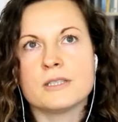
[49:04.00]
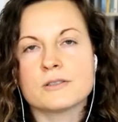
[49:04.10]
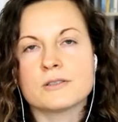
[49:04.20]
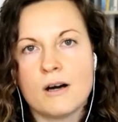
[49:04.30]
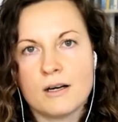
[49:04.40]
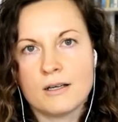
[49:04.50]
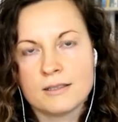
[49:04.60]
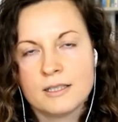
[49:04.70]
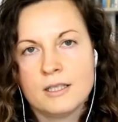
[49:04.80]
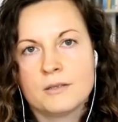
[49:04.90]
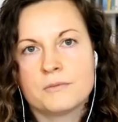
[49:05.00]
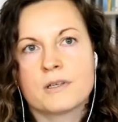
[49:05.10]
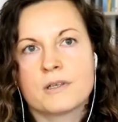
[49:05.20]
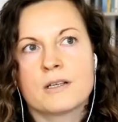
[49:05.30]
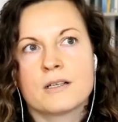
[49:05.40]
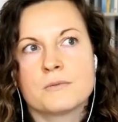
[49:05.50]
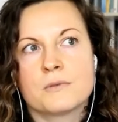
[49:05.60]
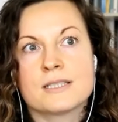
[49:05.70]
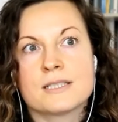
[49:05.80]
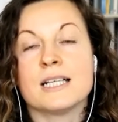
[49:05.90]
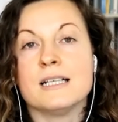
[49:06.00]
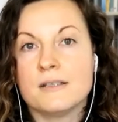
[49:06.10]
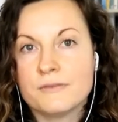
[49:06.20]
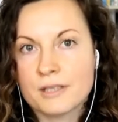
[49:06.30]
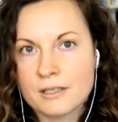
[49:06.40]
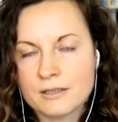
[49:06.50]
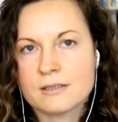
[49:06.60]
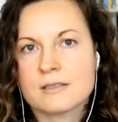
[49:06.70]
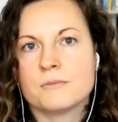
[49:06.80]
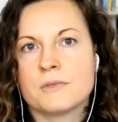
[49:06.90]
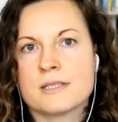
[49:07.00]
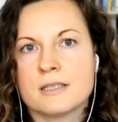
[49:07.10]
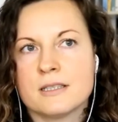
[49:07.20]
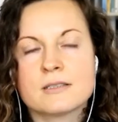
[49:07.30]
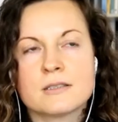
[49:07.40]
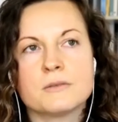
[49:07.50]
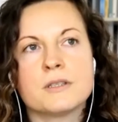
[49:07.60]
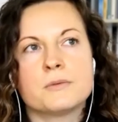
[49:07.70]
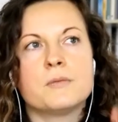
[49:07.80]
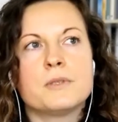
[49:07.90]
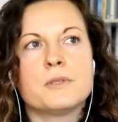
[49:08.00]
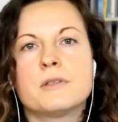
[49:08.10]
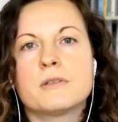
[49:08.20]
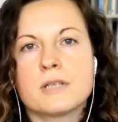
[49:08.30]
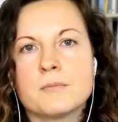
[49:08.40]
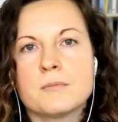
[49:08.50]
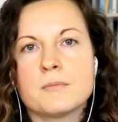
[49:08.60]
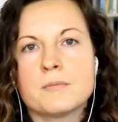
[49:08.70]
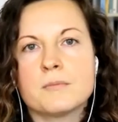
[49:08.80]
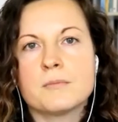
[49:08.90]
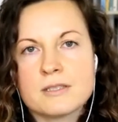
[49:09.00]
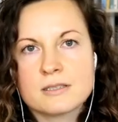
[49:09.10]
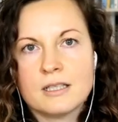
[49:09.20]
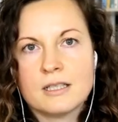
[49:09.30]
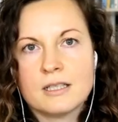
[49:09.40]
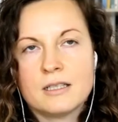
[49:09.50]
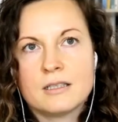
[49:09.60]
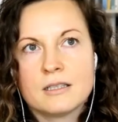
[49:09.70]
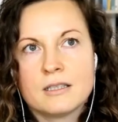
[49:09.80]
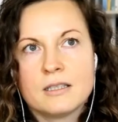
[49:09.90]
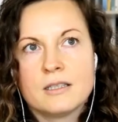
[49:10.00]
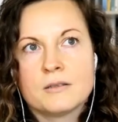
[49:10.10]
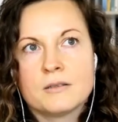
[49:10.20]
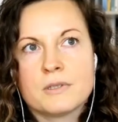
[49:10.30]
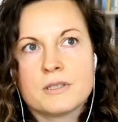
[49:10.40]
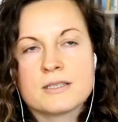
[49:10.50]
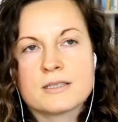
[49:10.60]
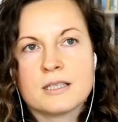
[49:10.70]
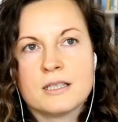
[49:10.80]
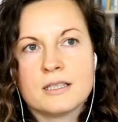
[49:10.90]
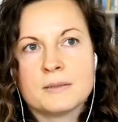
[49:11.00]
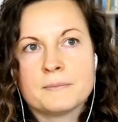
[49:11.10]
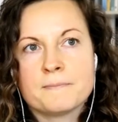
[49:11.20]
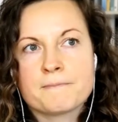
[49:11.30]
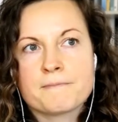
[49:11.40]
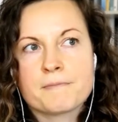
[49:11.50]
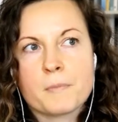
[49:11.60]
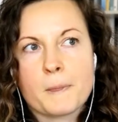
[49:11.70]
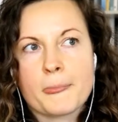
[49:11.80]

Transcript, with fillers: what we saw were were significant was so the the, the program was uh, was um,